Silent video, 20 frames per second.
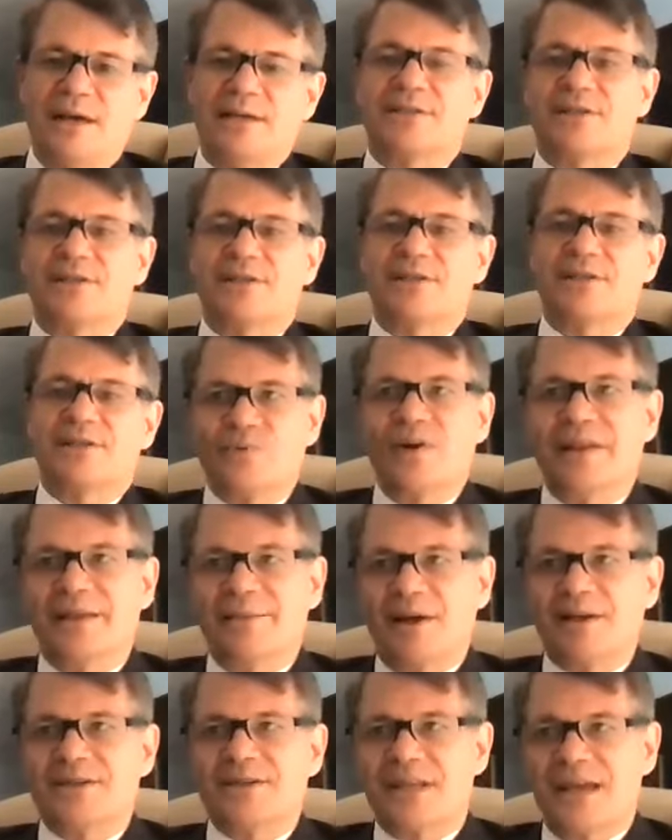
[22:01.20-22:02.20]
this is really
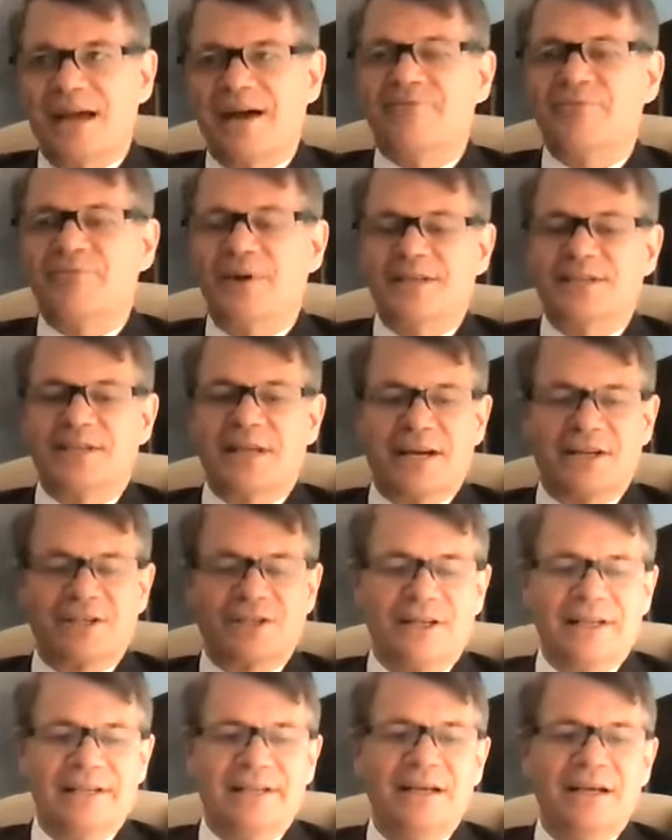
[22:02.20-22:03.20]
about staff base
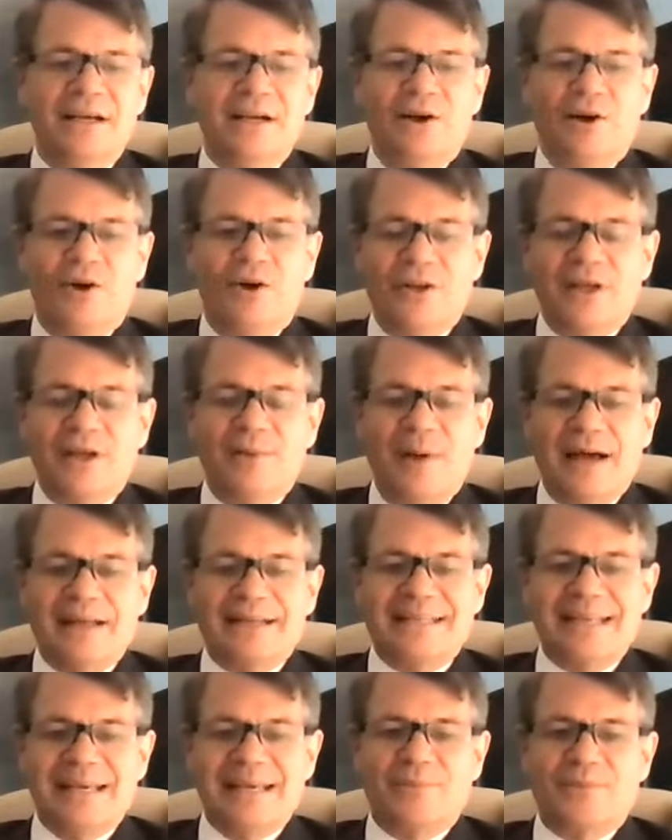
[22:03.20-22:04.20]
actually, only about
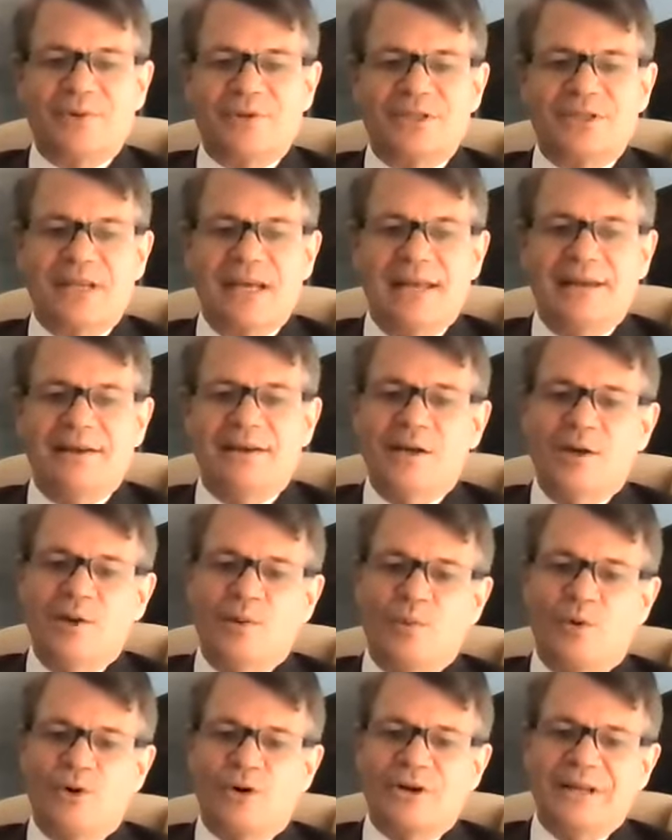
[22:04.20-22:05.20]
10%
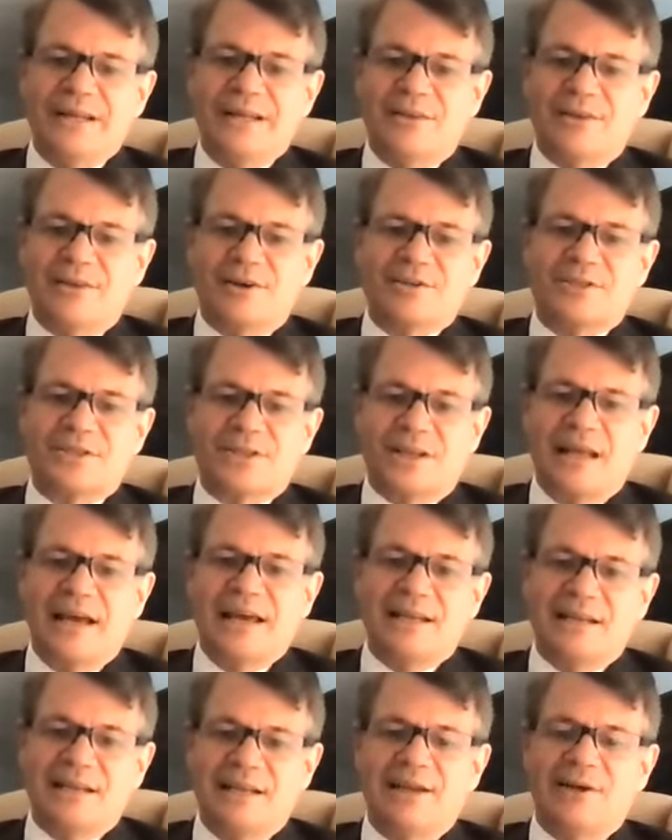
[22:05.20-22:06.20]
were either
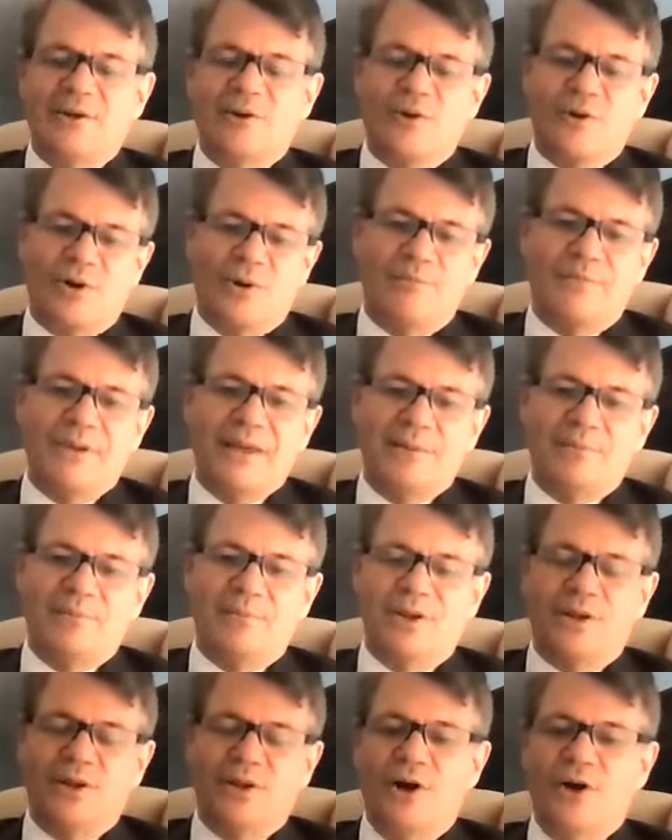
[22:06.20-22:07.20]
slightly or a bit
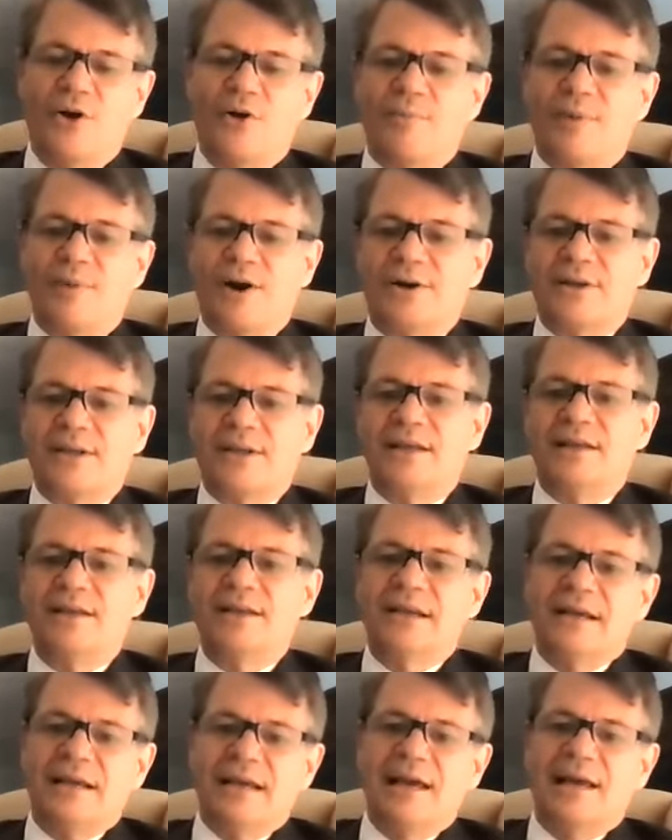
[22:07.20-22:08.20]
below market,
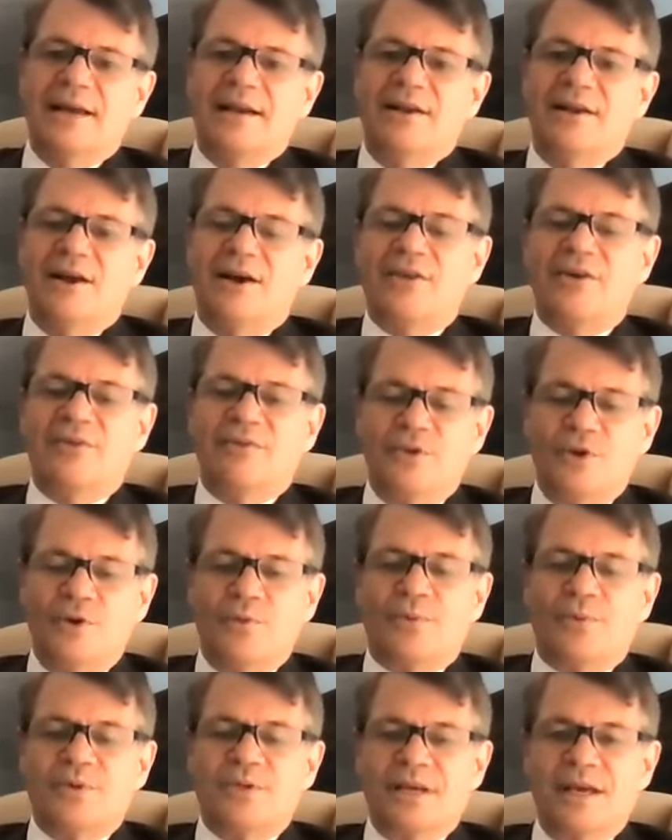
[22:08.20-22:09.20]
and another few
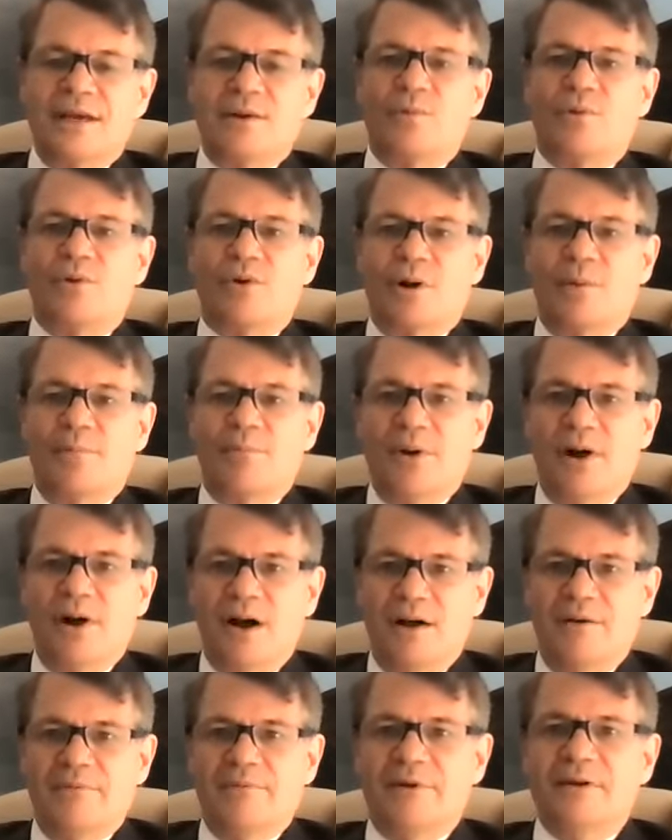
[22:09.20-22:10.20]
percent were
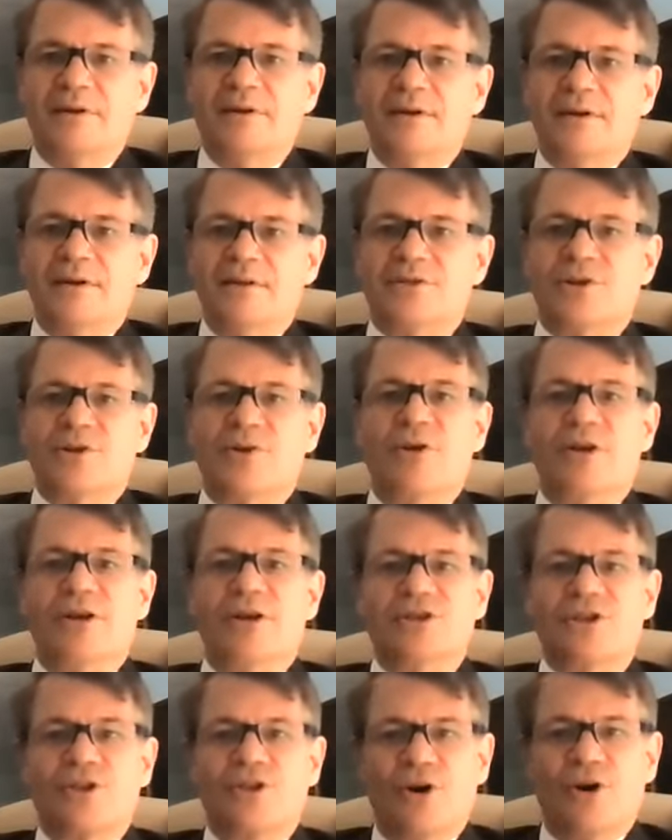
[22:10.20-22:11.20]
above. So
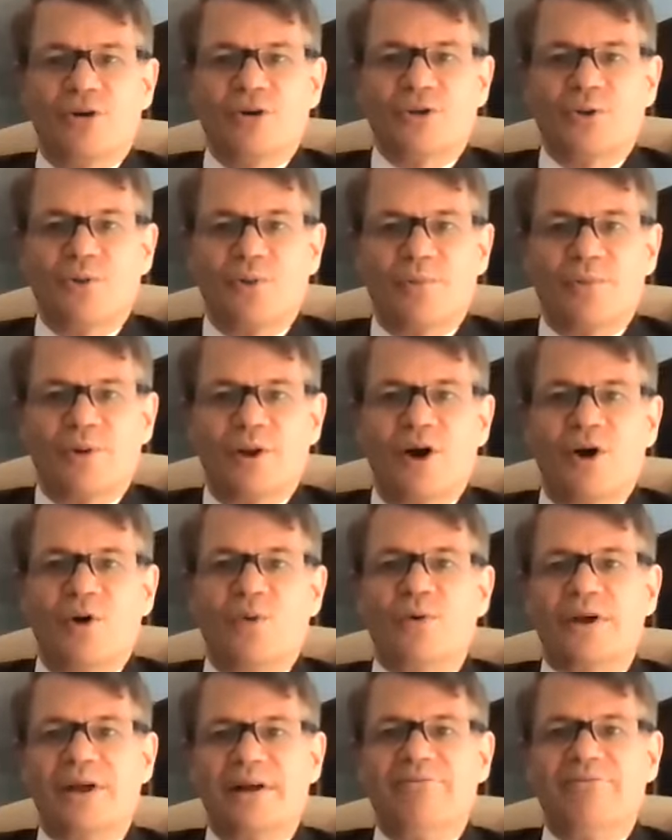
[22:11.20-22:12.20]
it's those who were below,
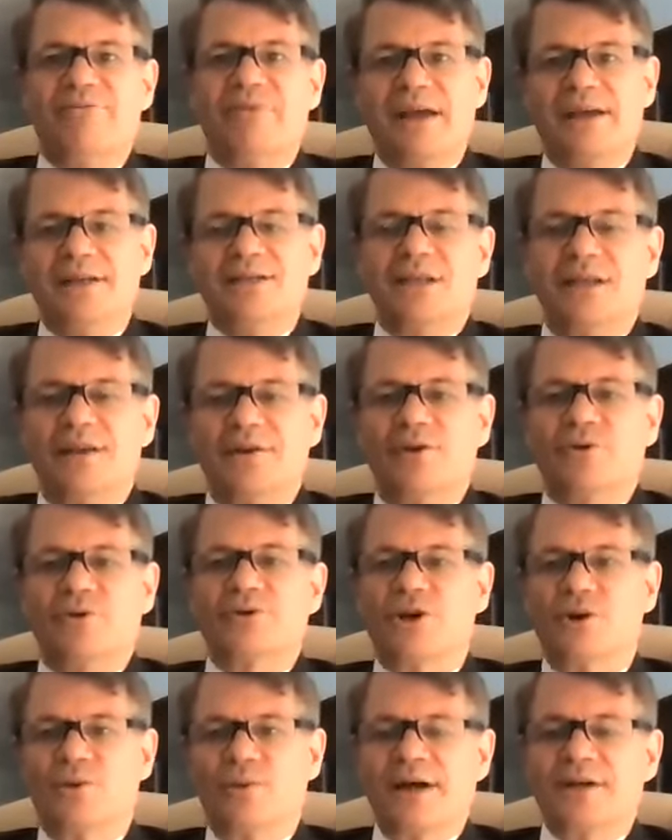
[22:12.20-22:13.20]
we're going to phase in those
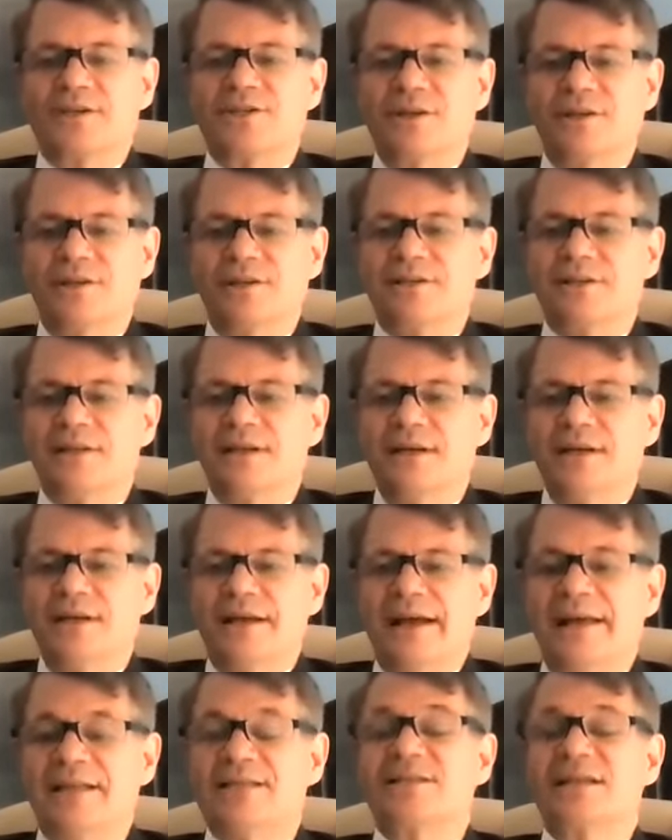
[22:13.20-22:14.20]
corrections.
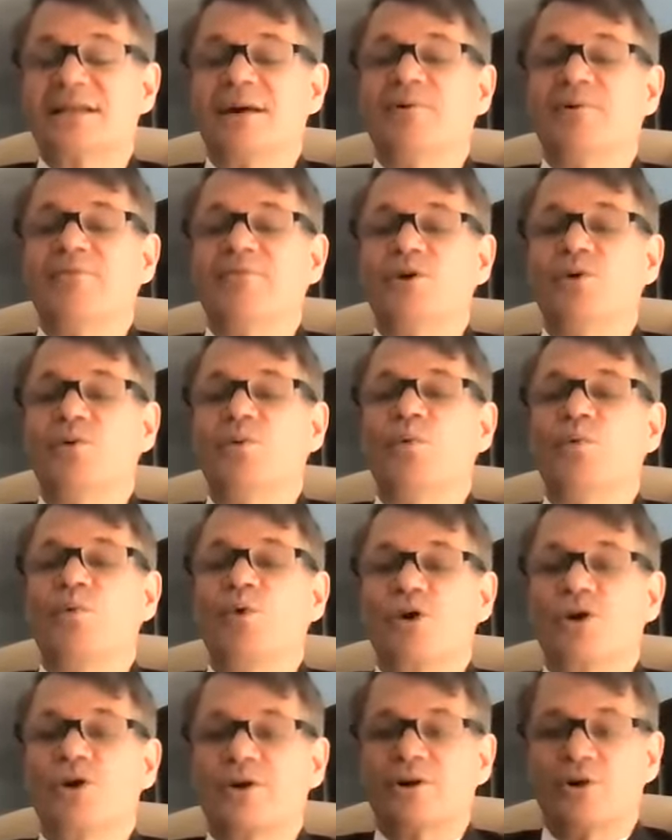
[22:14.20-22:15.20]
And some of you
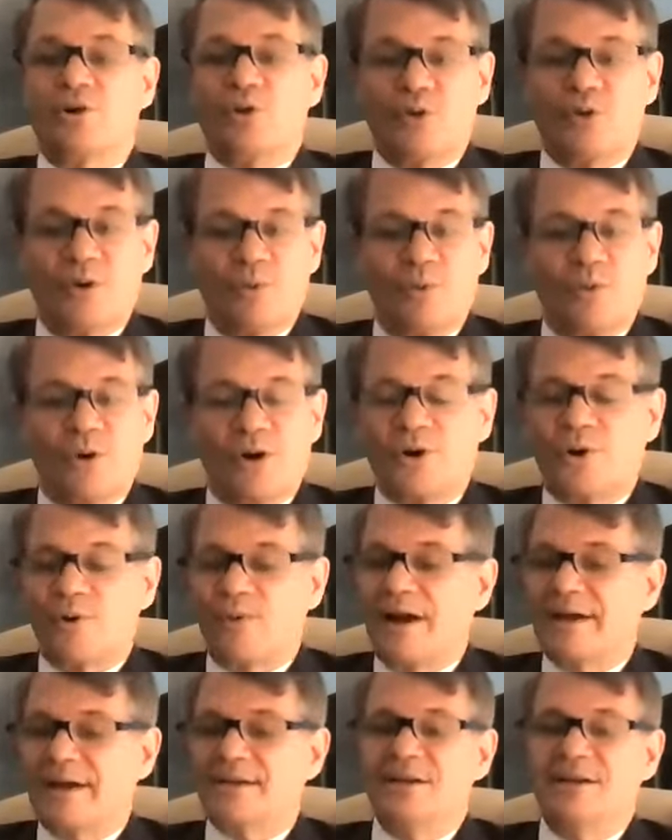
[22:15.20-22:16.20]
were
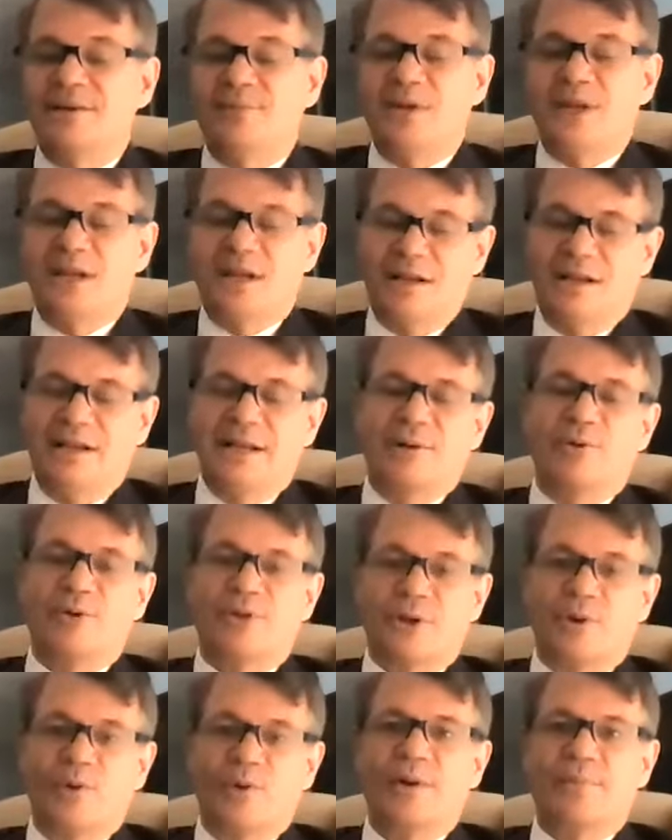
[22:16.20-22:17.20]
corrected immediately with
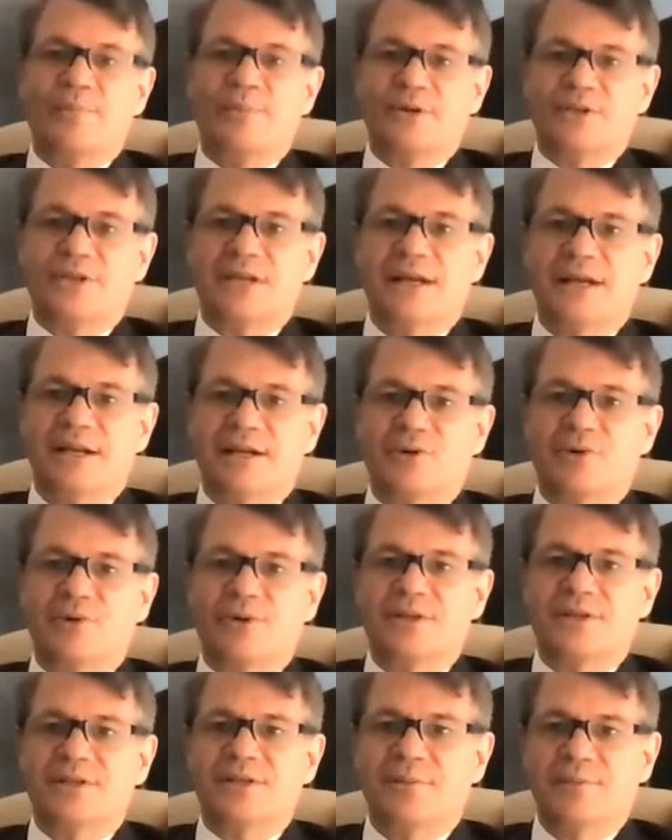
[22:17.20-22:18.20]
the 1%
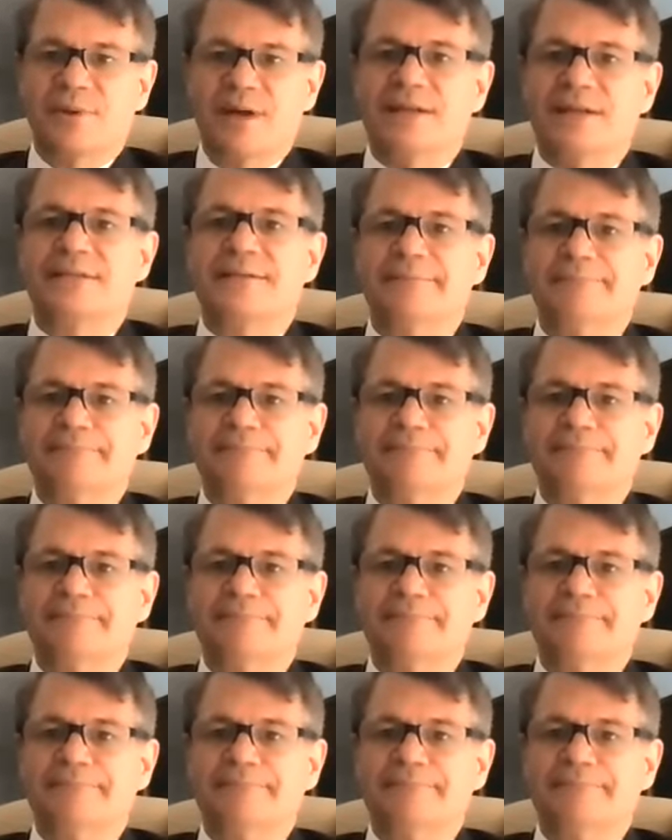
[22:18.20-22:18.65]
increase to base.